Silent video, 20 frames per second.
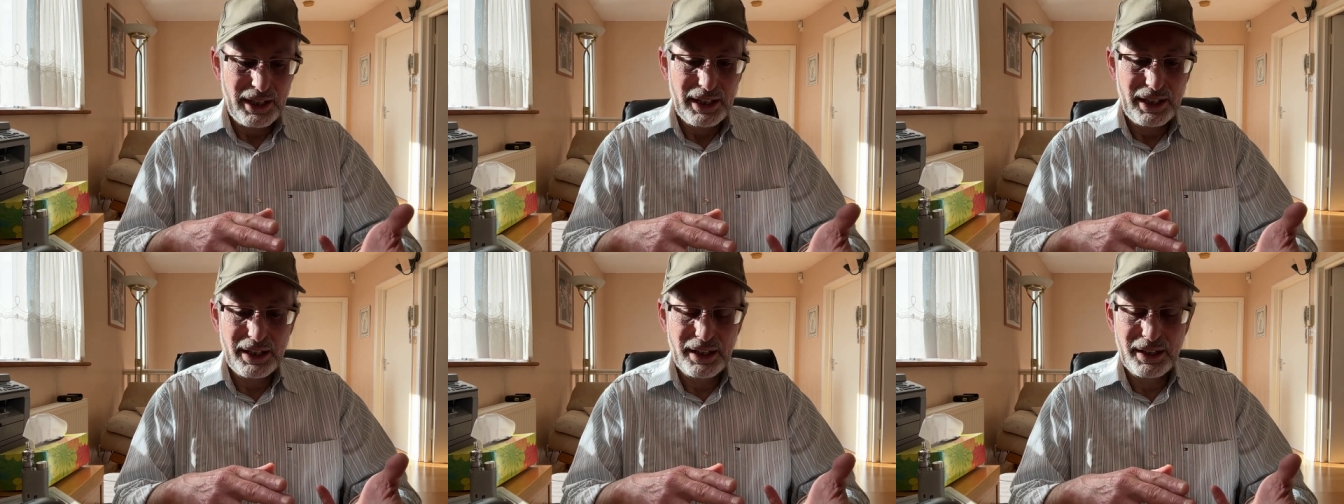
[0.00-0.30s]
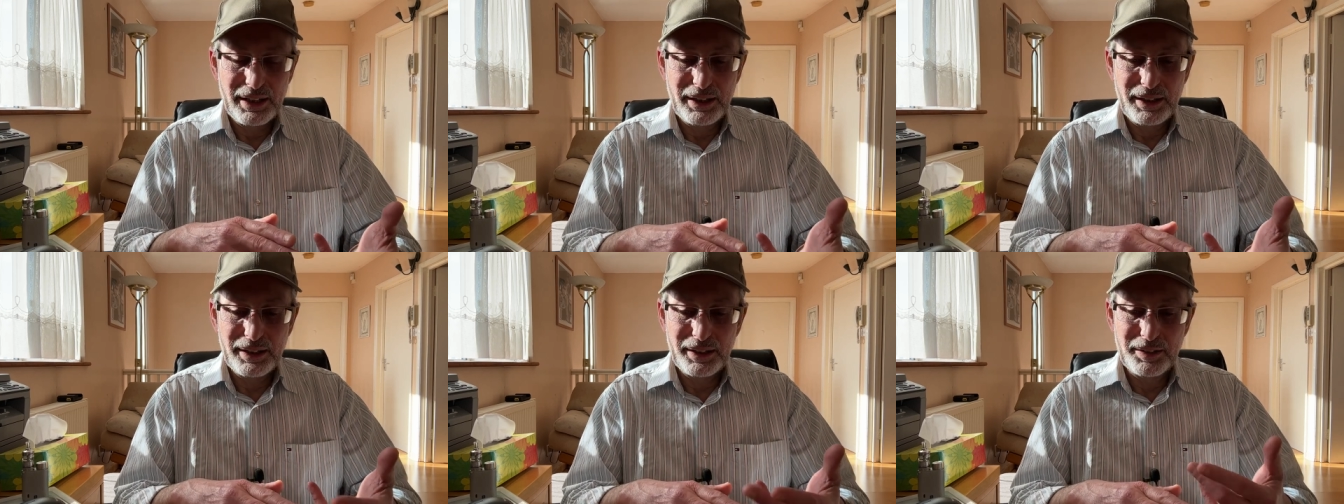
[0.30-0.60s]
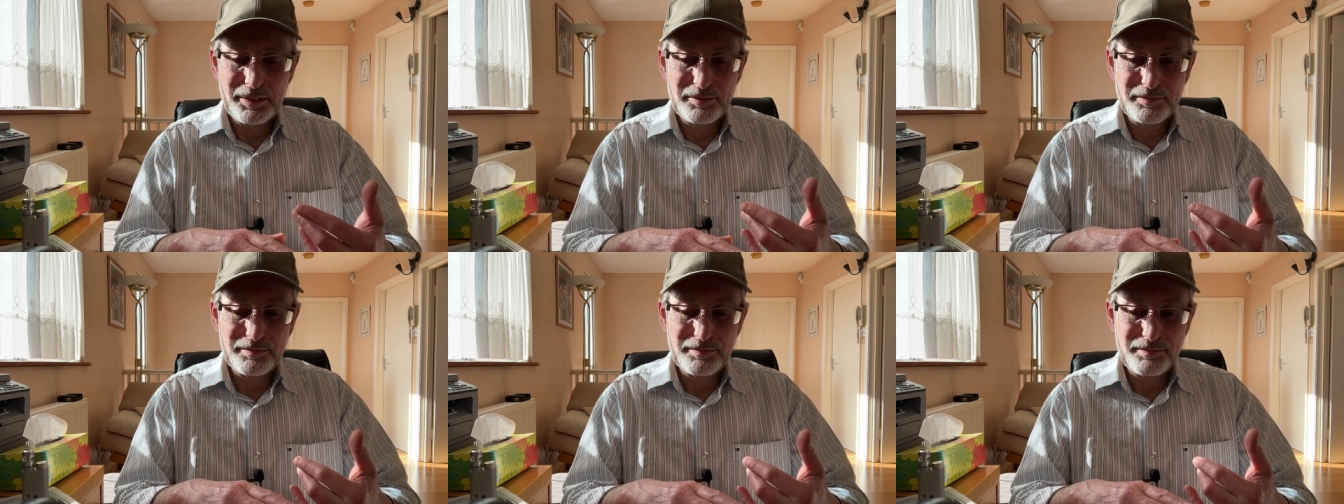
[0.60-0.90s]

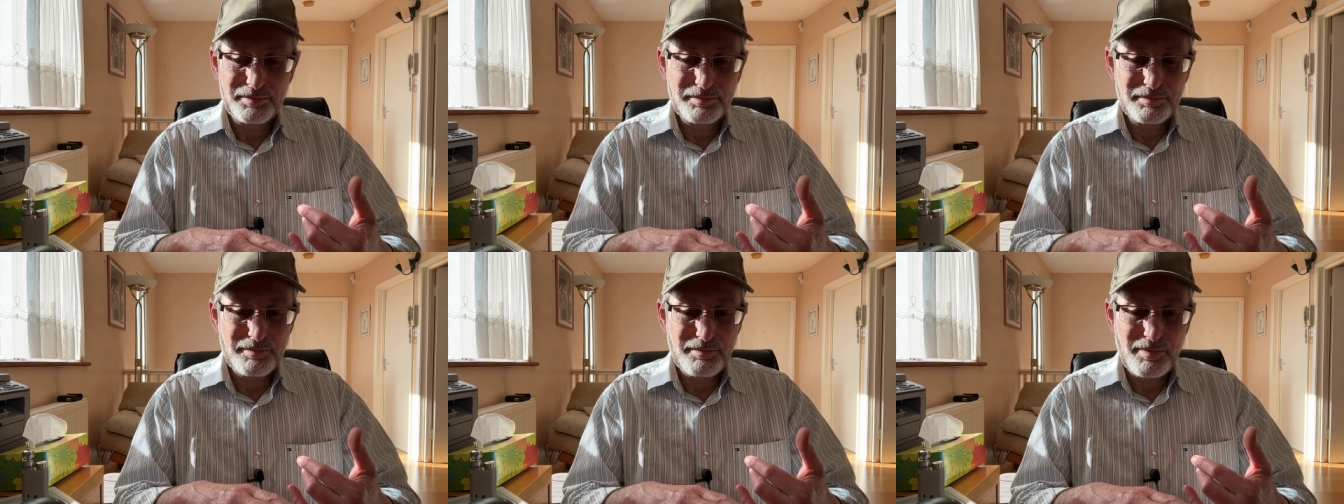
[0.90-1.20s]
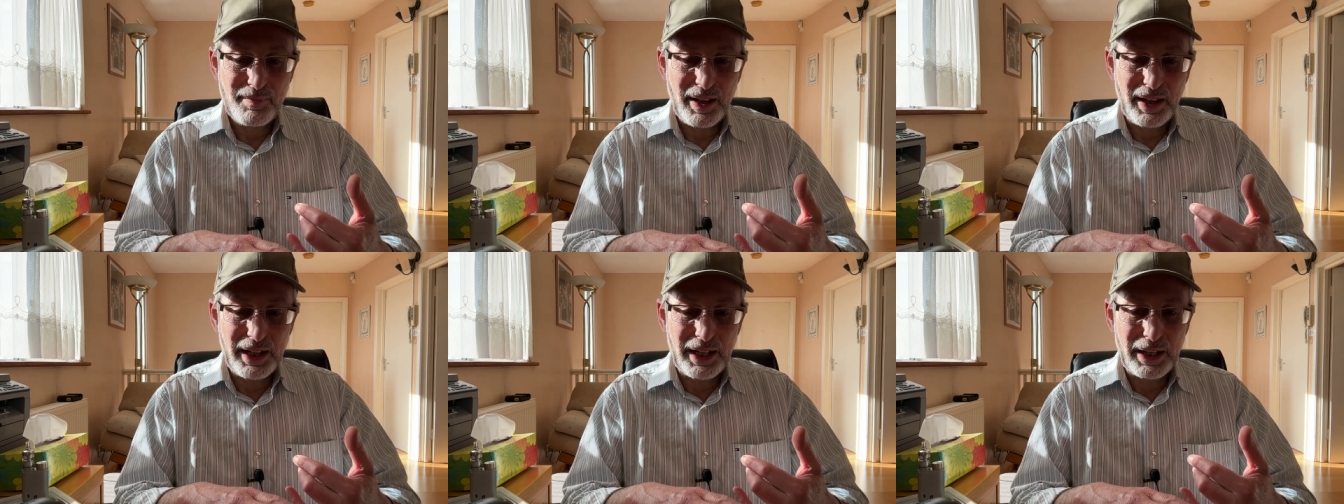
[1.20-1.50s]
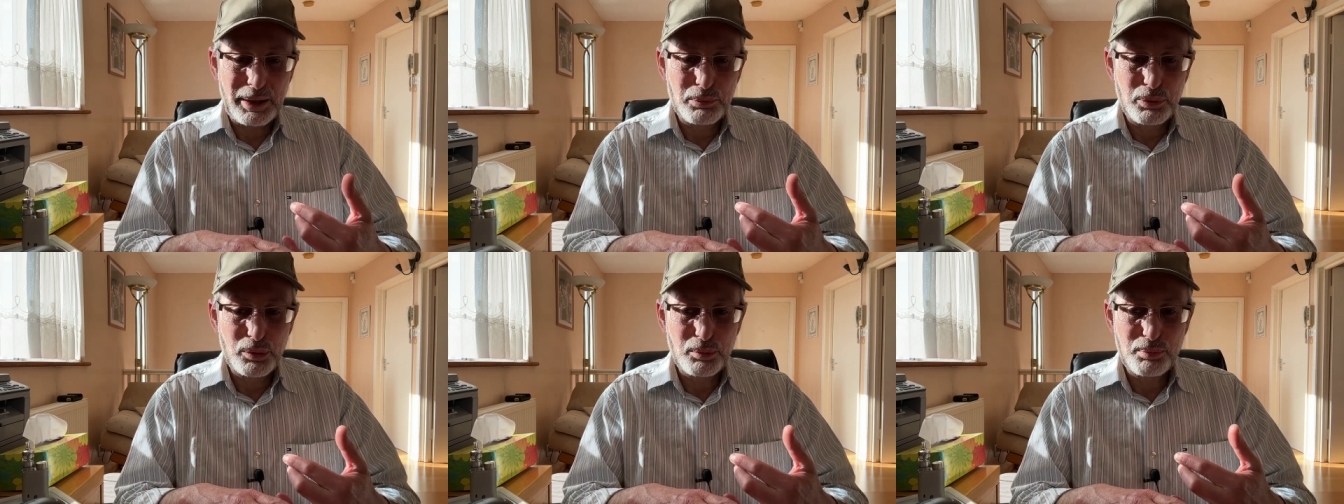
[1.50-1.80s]
Um,
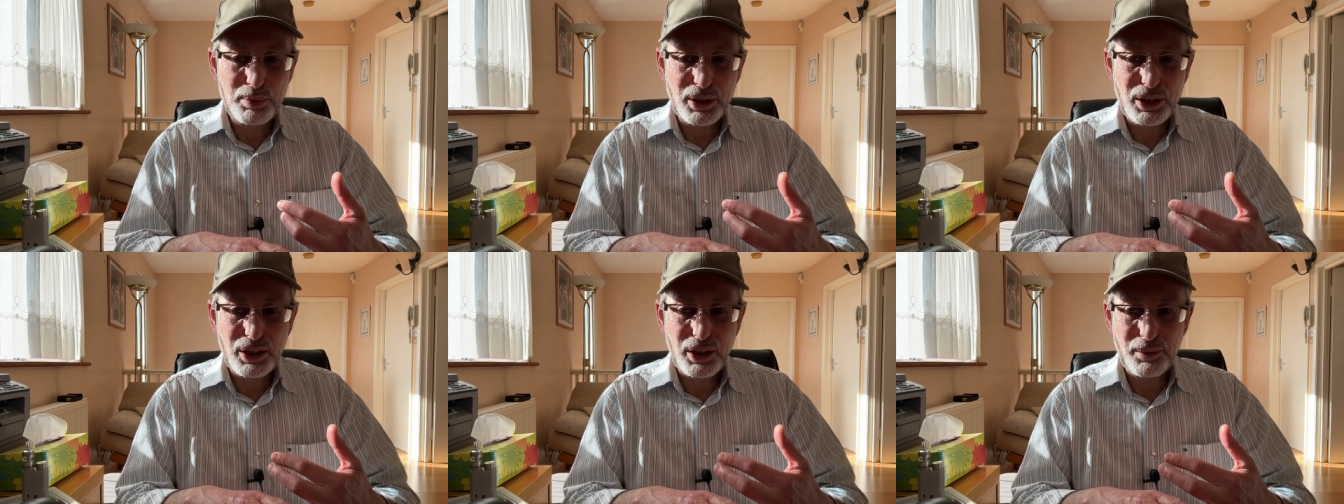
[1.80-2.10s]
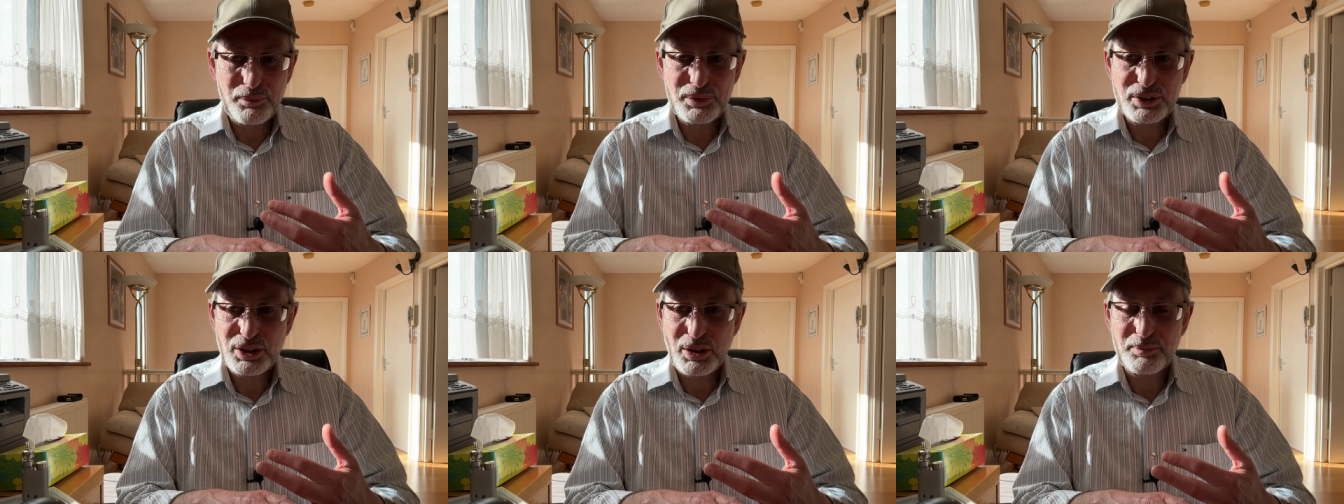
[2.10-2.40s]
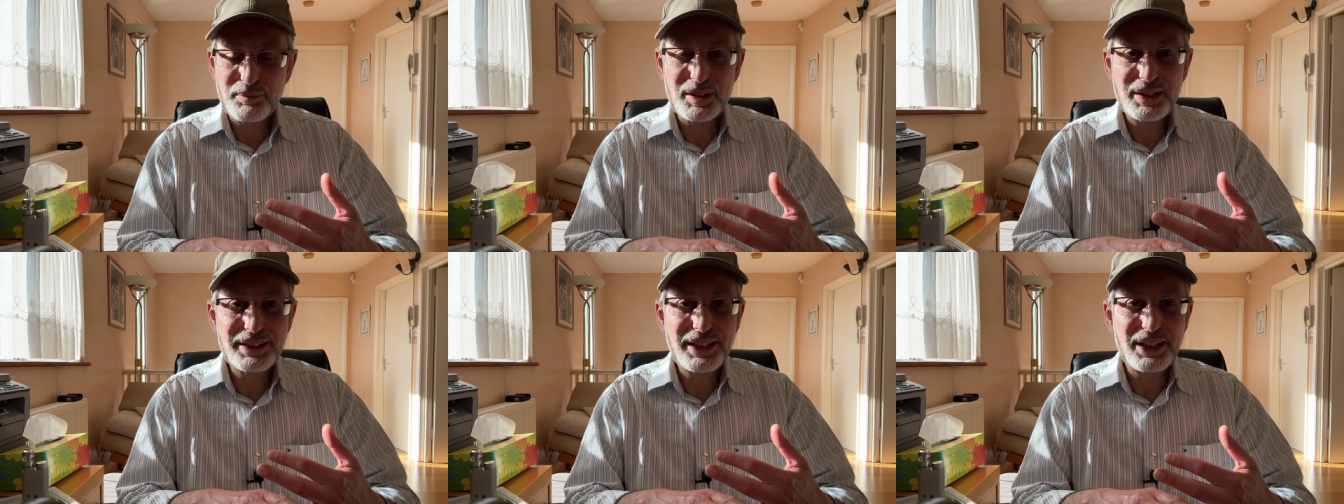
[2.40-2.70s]
it will become
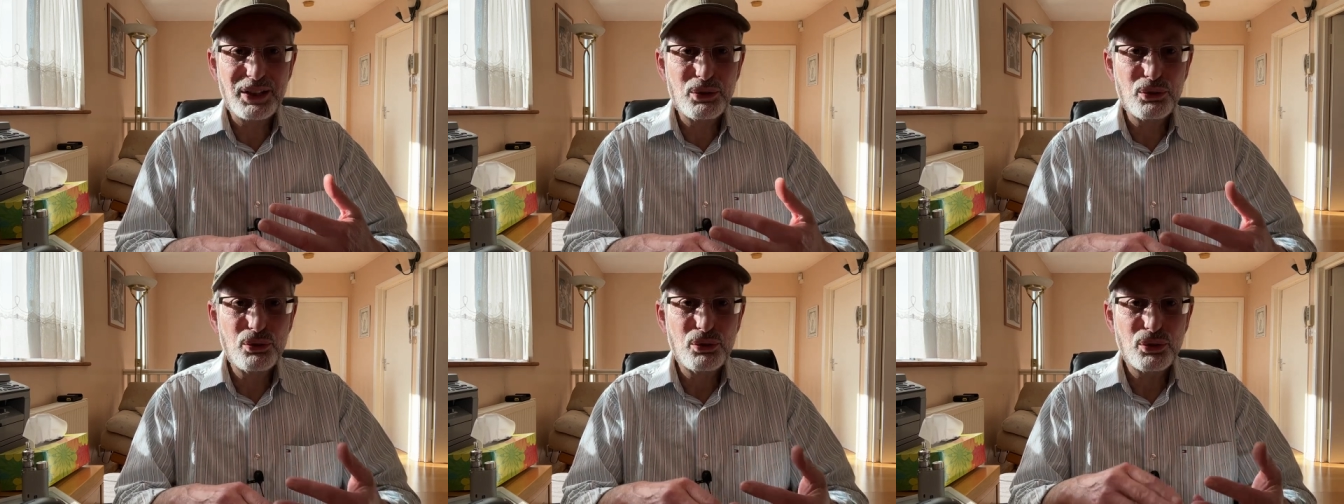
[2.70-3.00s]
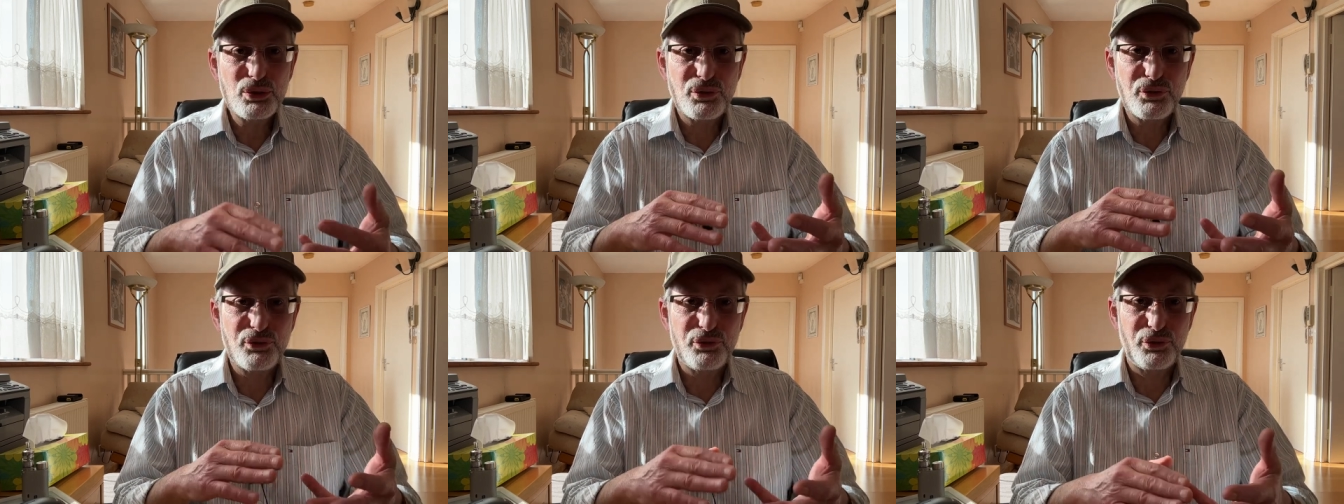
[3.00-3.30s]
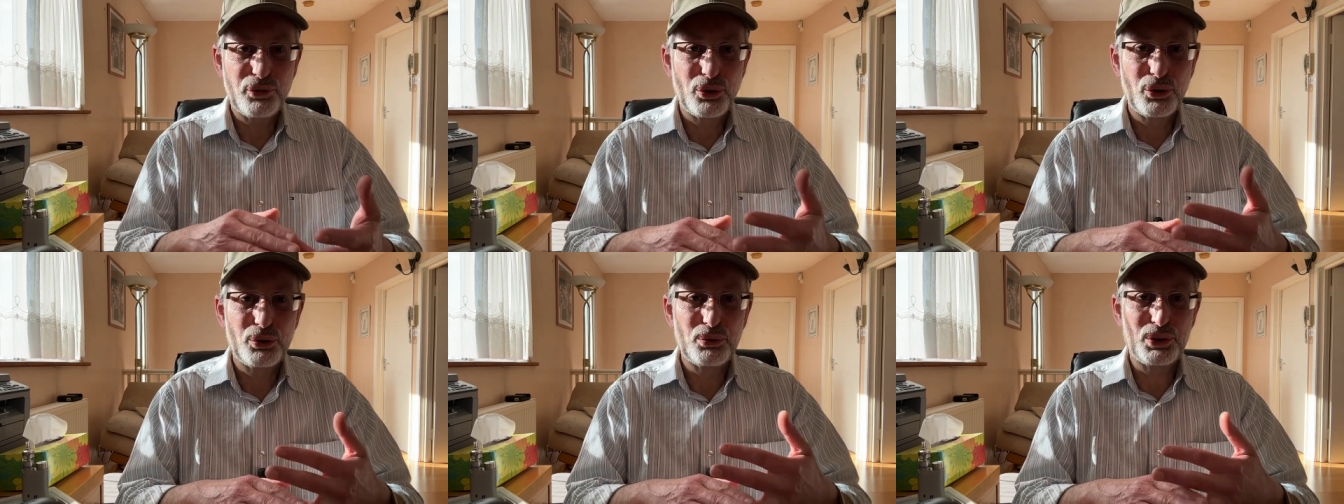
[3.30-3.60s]
something that you look
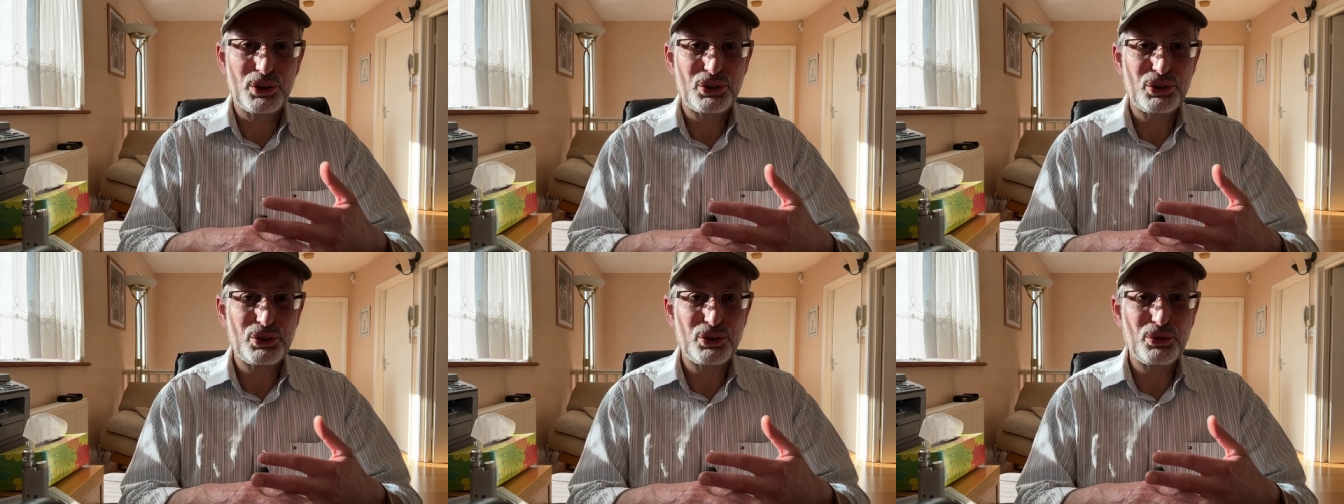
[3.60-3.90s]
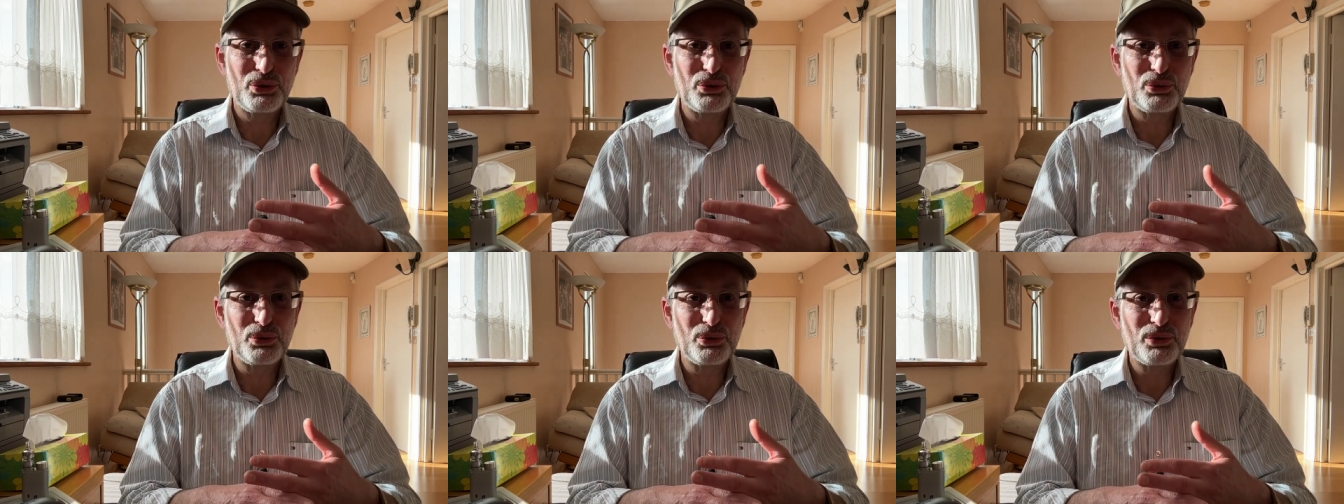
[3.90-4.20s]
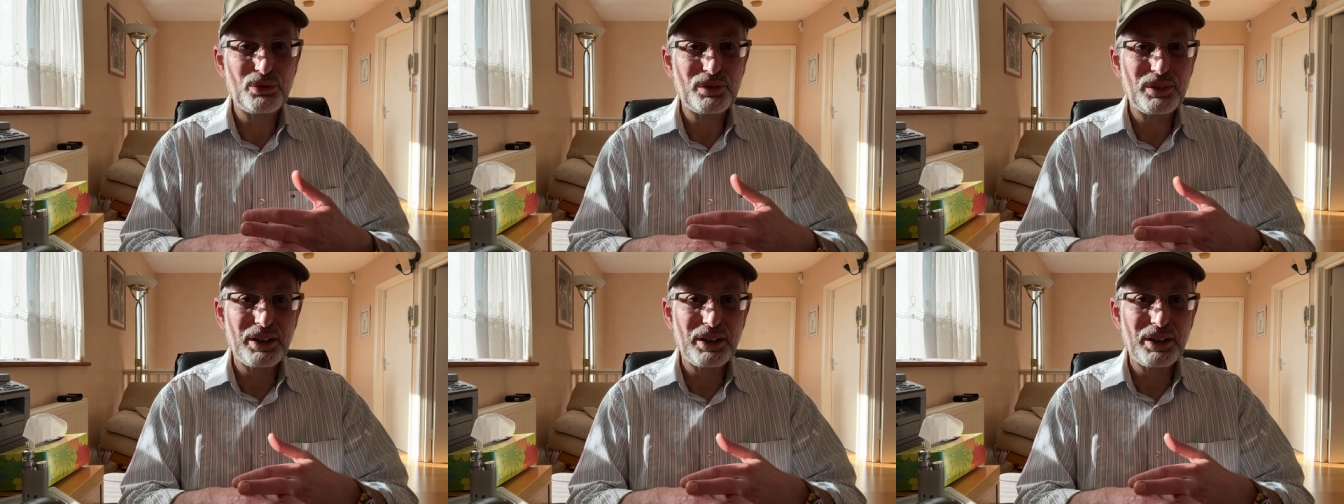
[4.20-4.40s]
forward to,